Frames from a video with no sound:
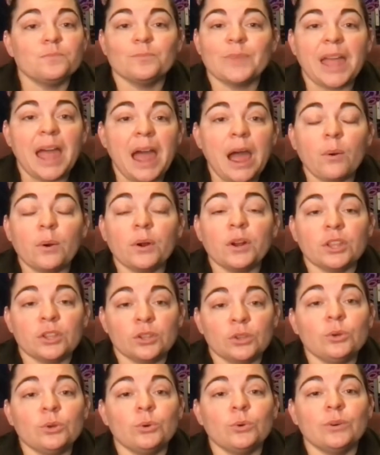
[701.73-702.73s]
How are
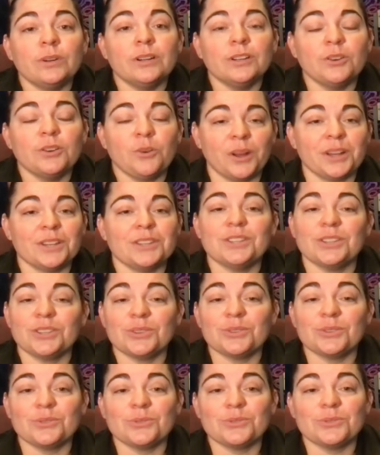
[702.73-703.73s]
you going to
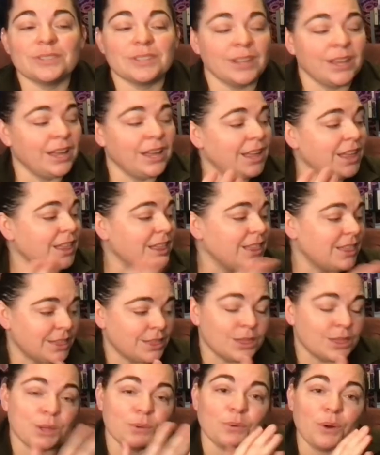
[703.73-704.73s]
use
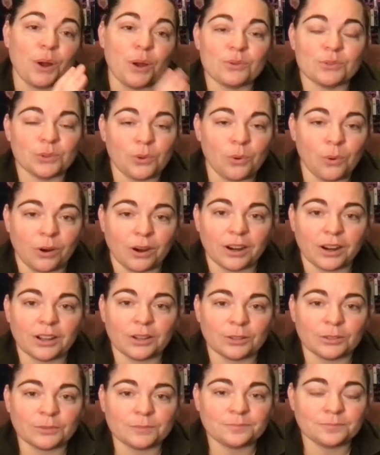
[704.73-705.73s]
the Rose
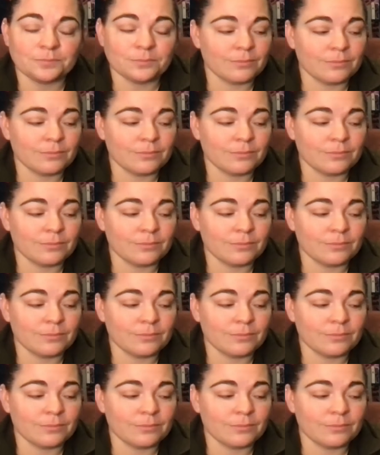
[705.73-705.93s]
Oracle?